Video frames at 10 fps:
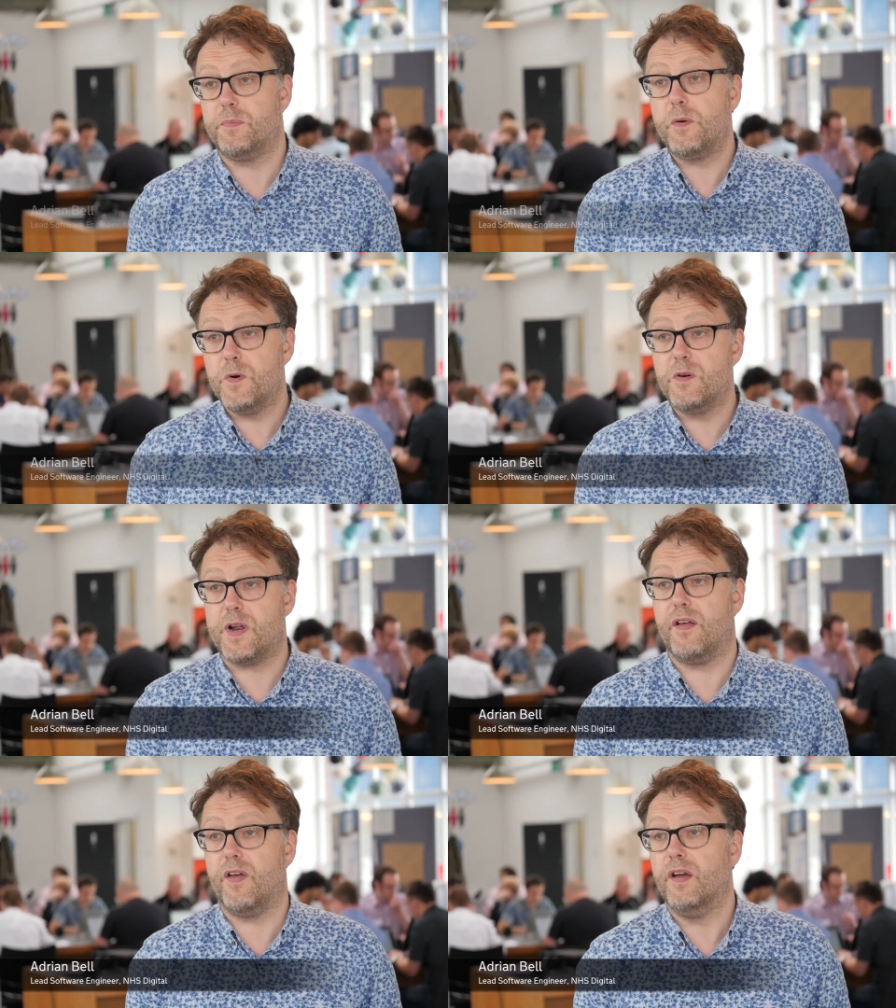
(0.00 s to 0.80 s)
a big world
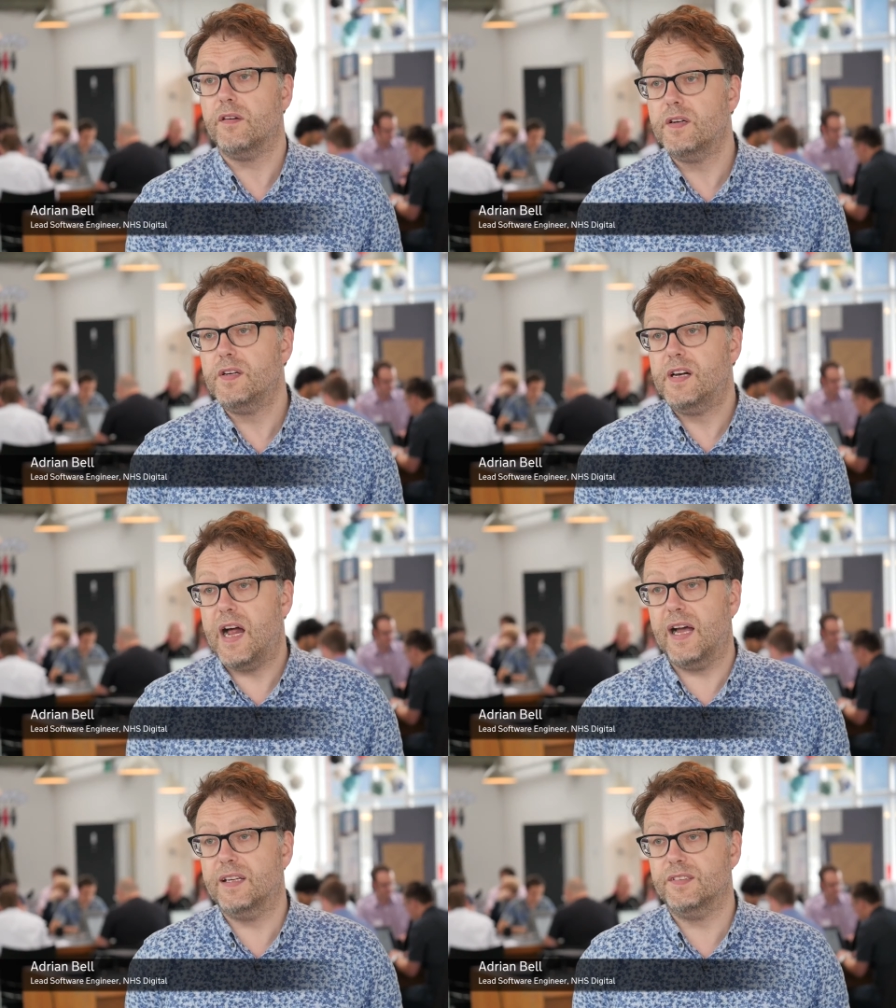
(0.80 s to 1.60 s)
out there,
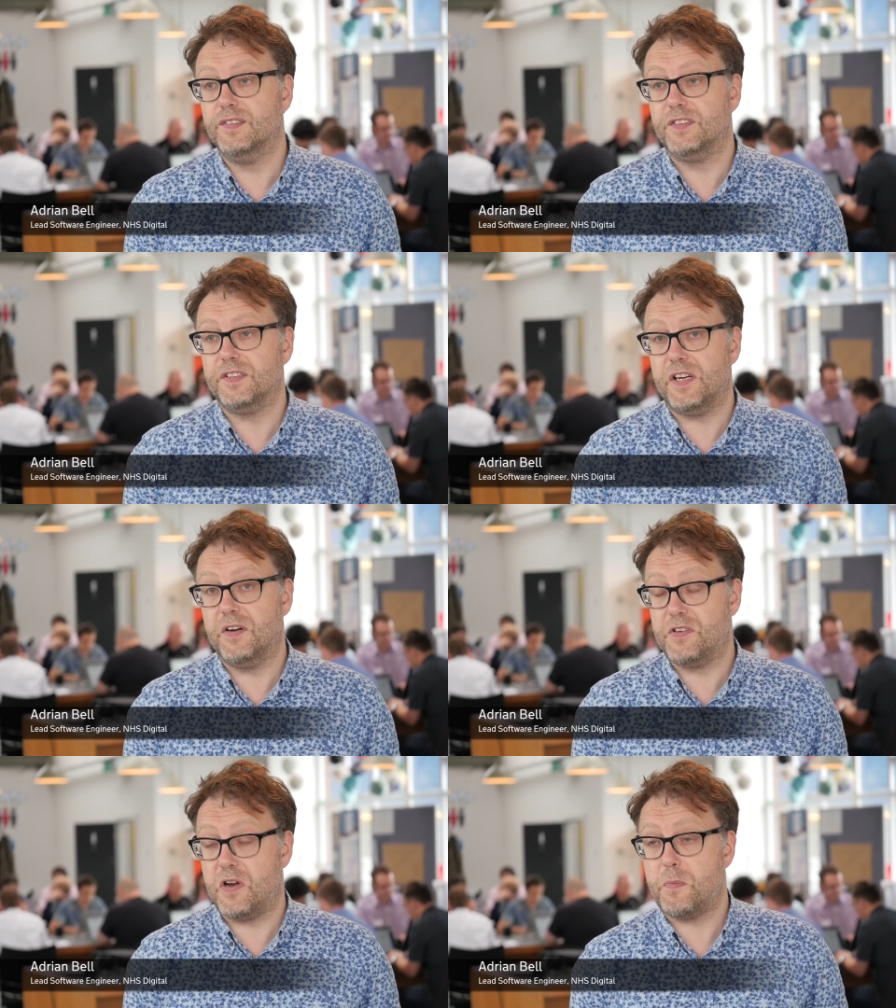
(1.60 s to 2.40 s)
and you know,
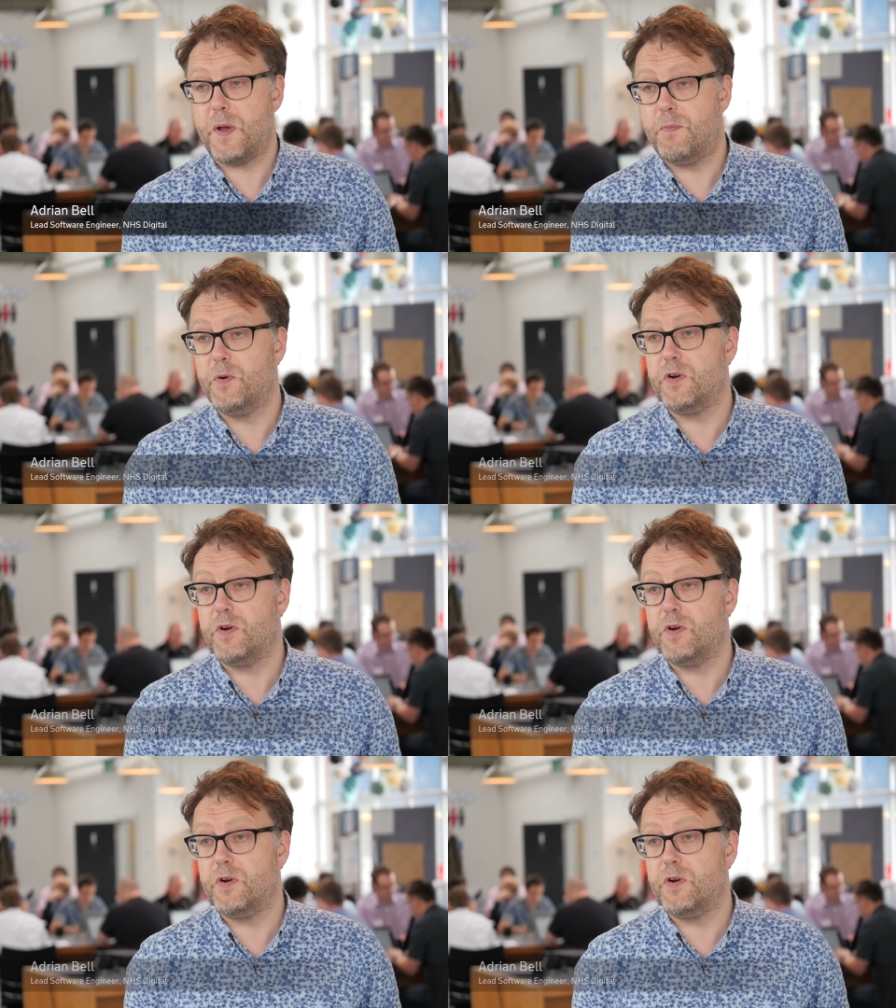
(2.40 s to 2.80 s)
there's a lot of people